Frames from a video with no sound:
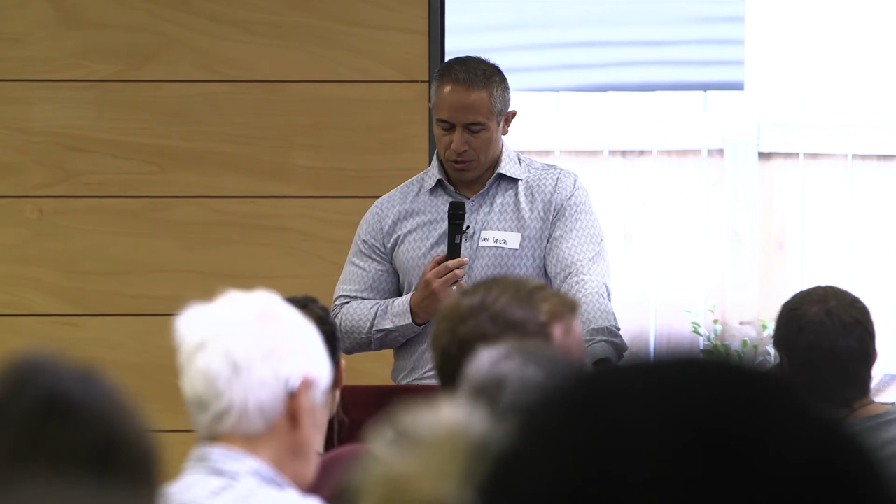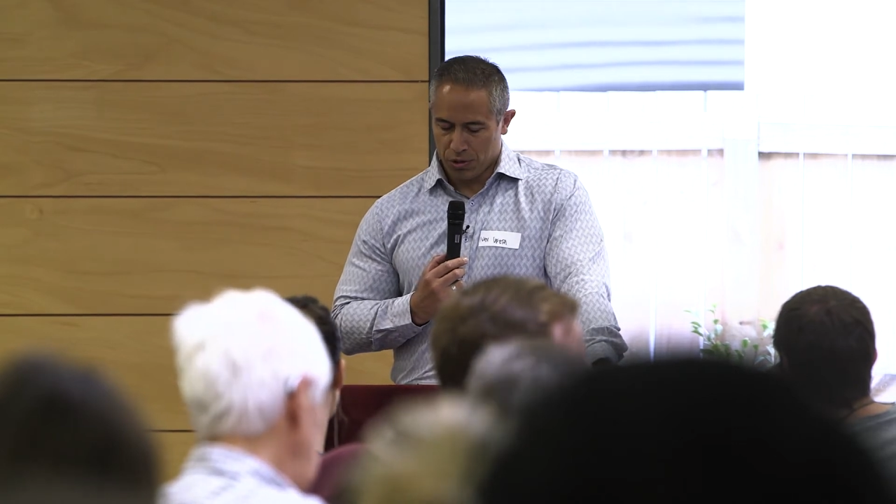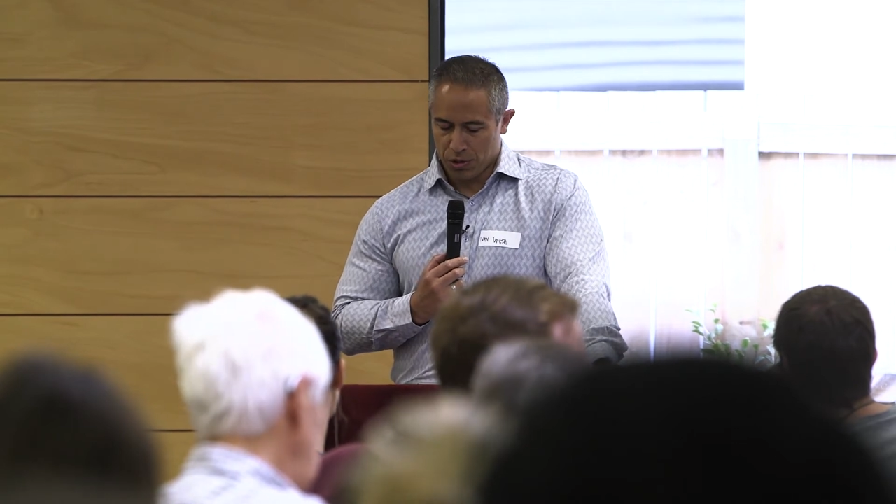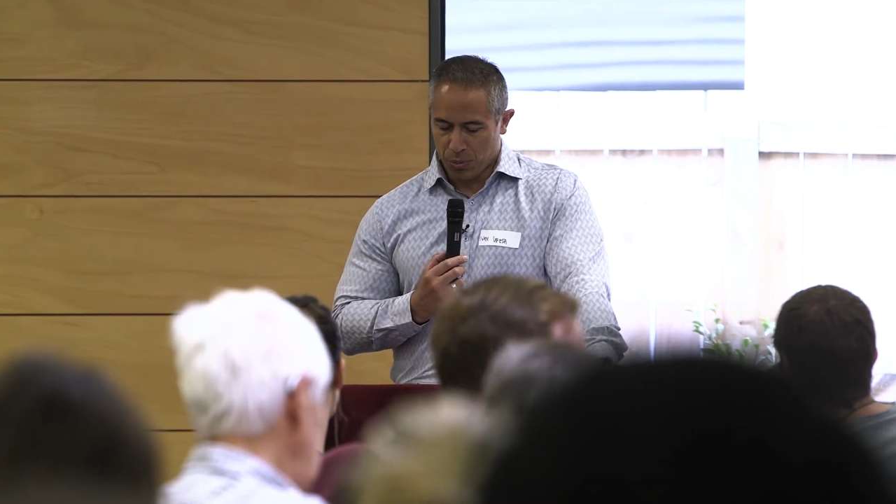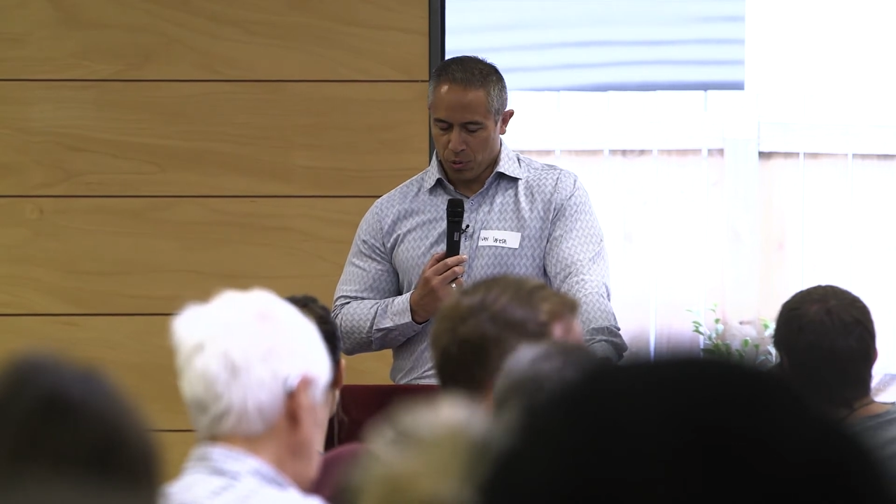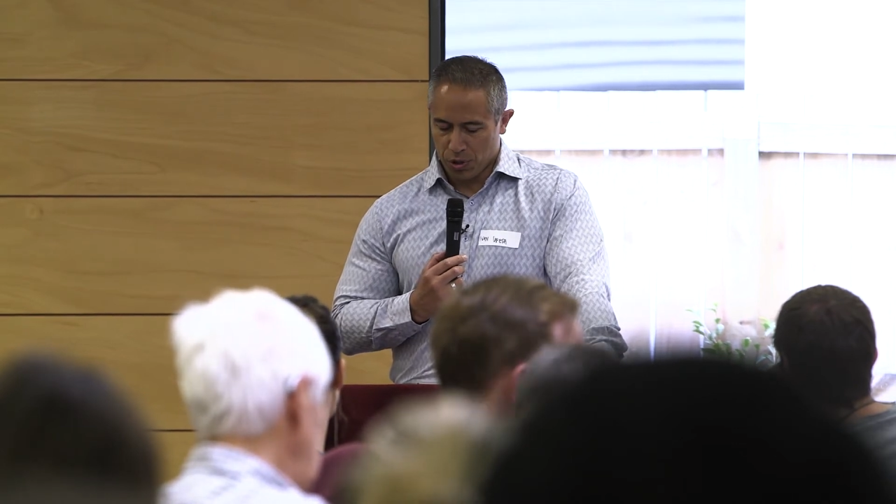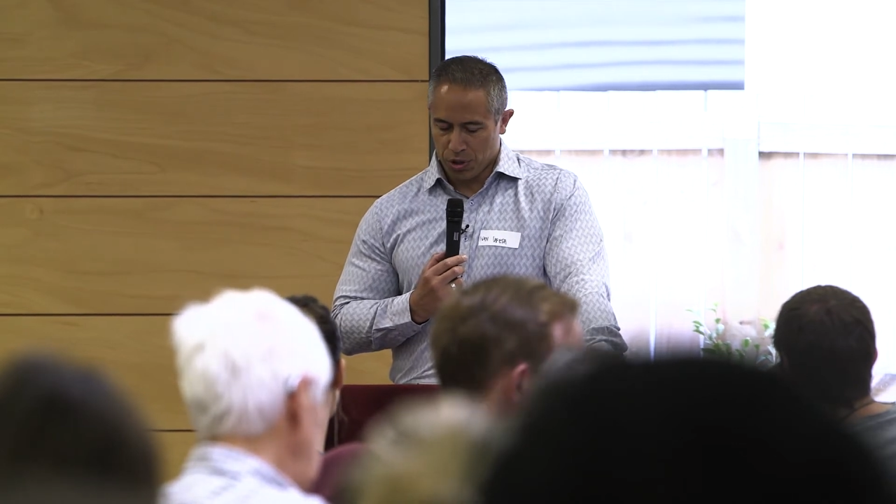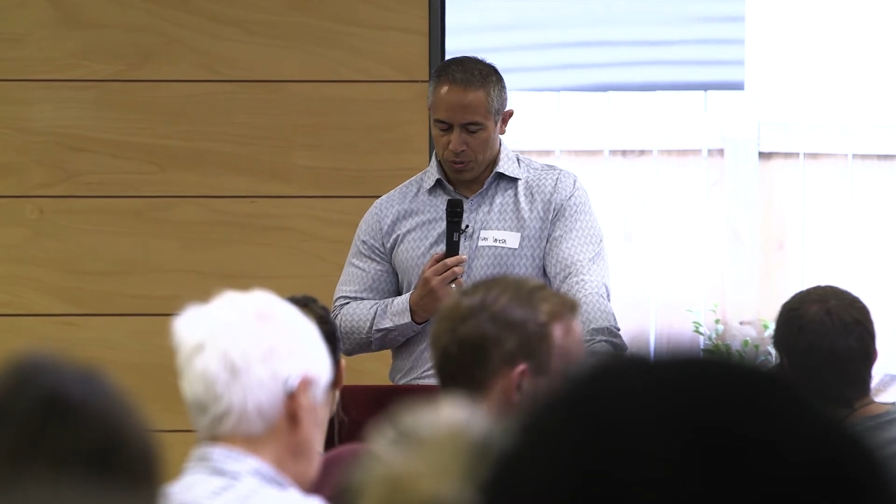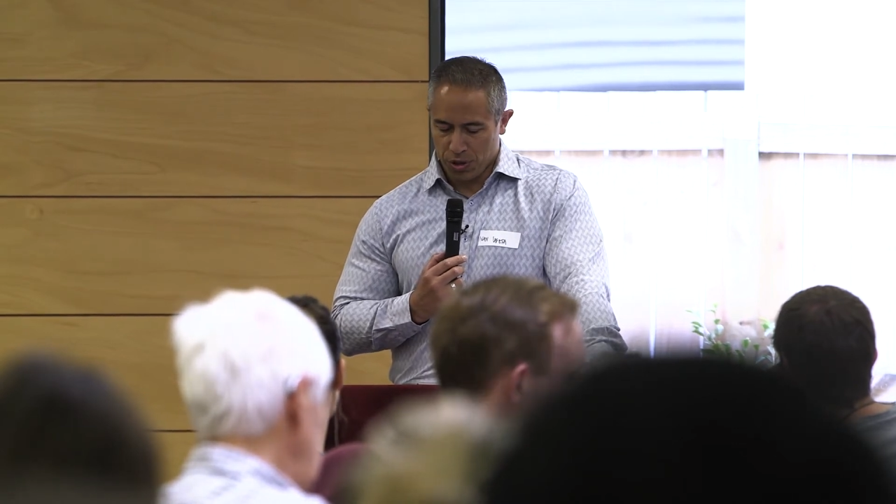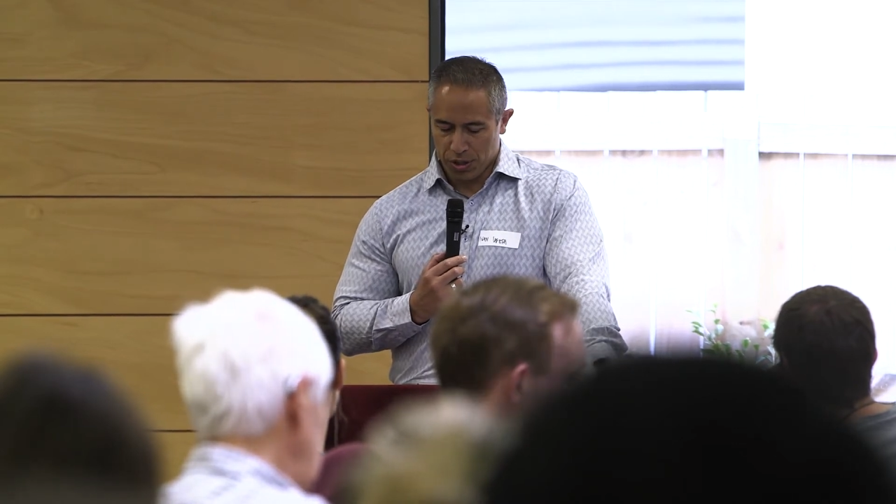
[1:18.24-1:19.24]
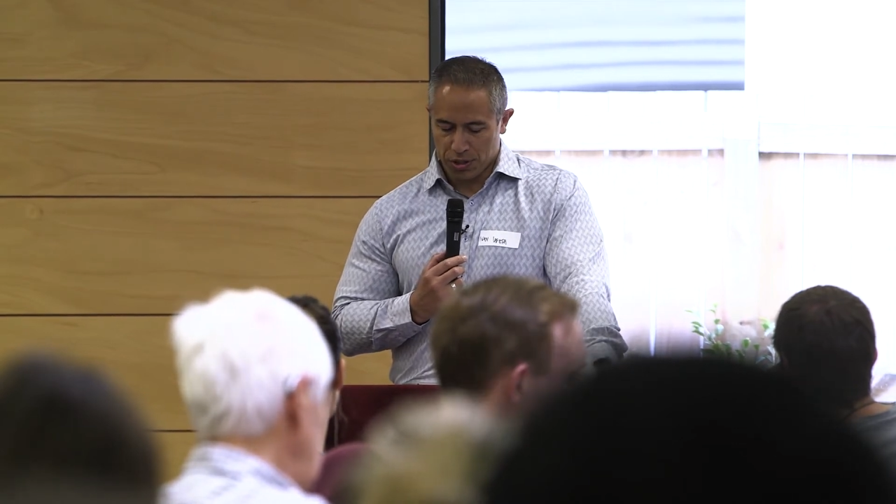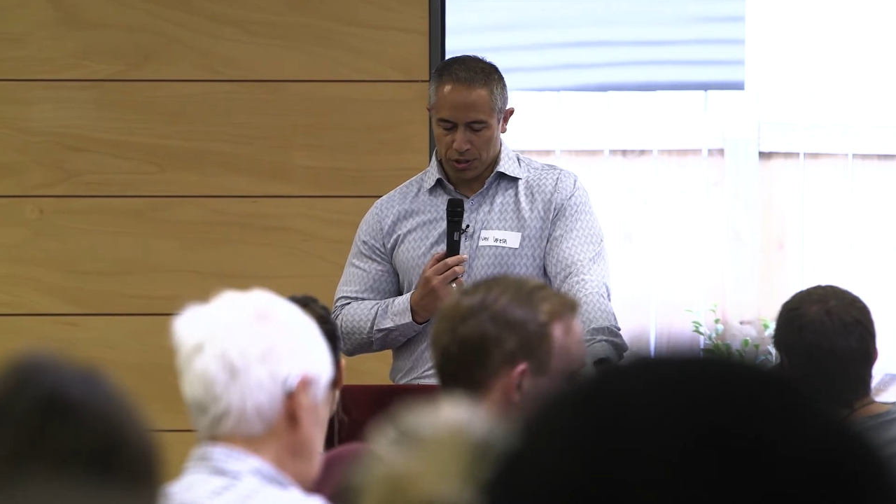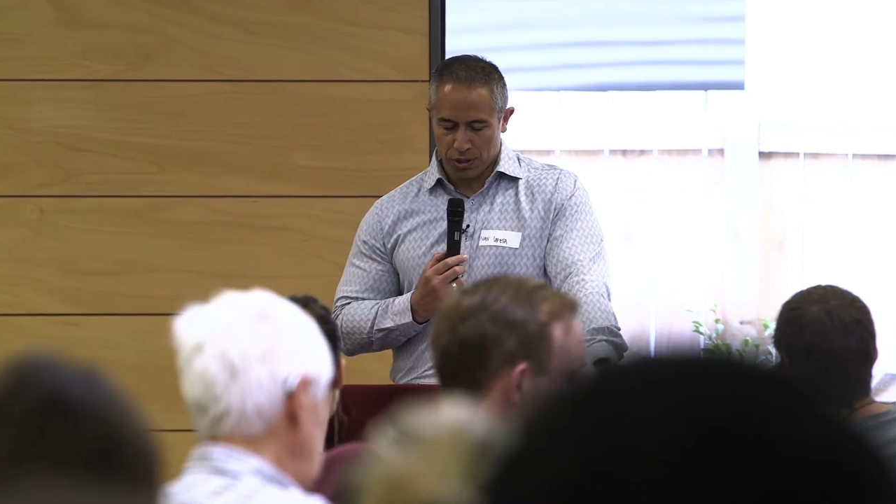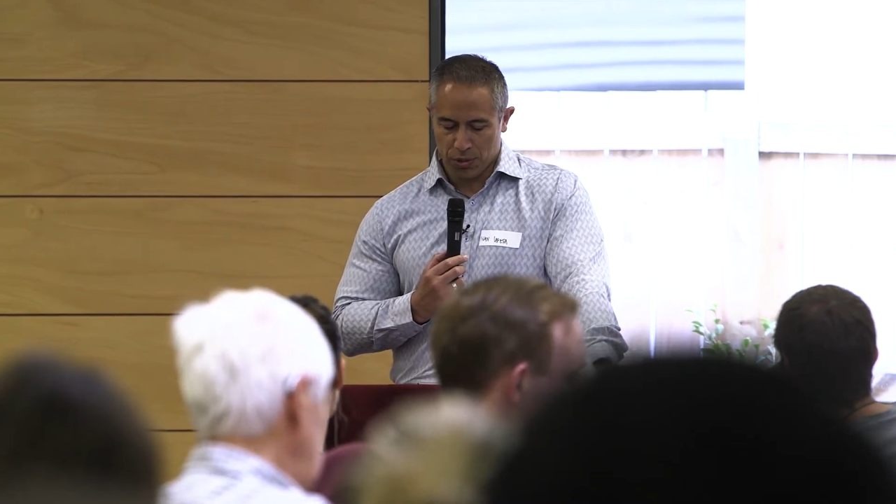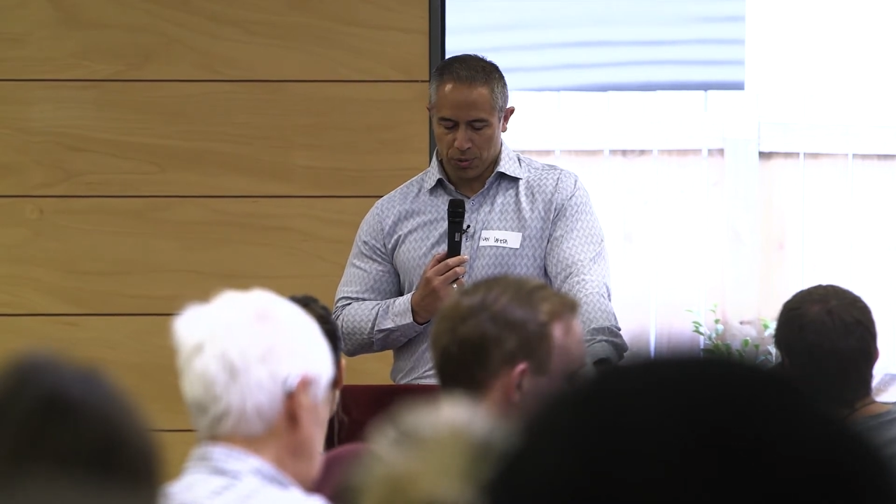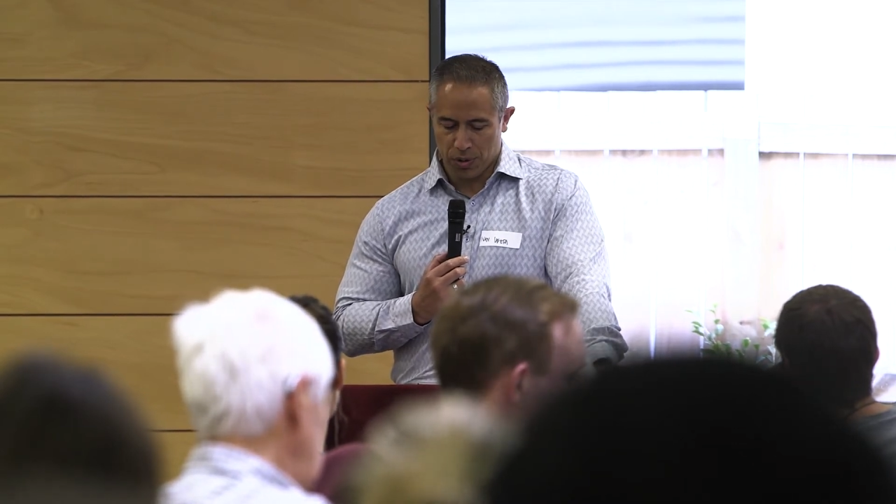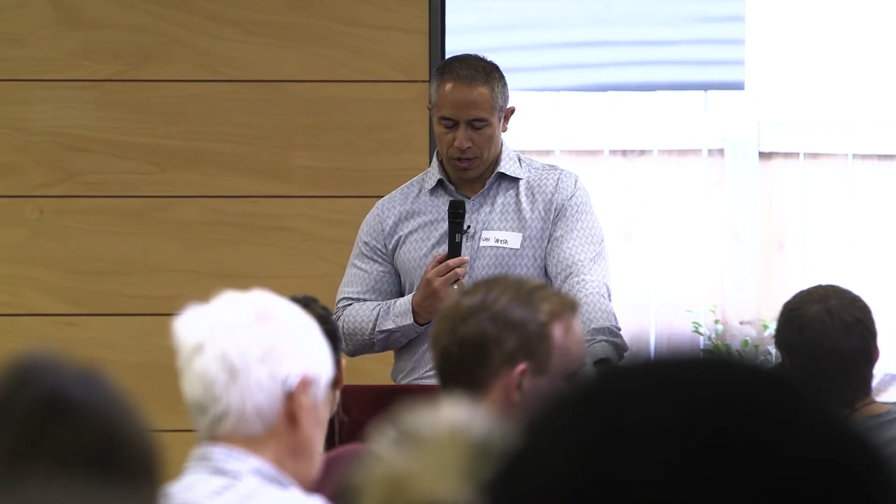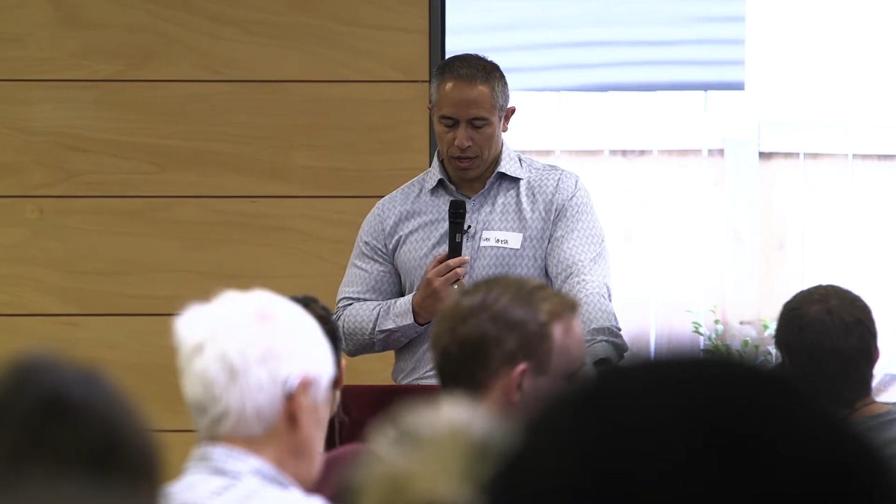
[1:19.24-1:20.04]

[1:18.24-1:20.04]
to support communities' social,